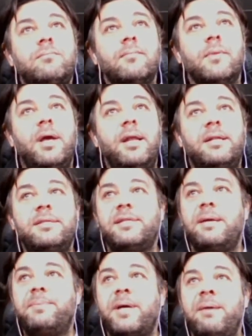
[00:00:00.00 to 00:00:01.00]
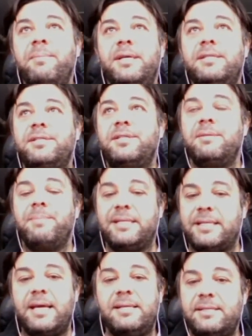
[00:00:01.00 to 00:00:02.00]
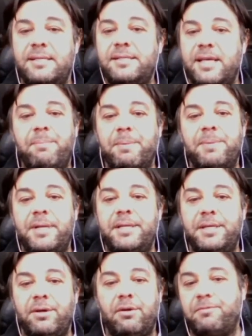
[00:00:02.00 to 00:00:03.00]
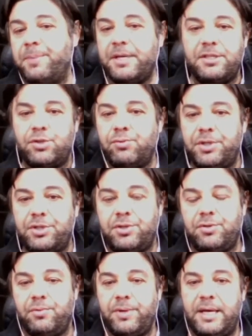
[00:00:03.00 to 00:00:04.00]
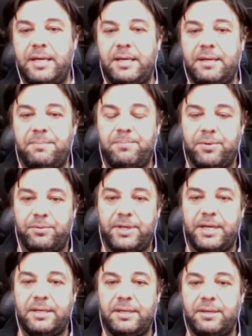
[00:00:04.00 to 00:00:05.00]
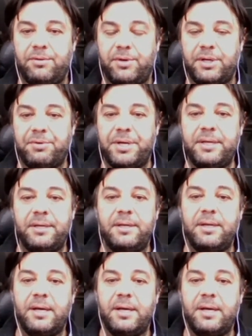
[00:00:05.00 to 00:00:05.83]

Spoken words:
the same time, it still maintains this capability of being switched to a protein or green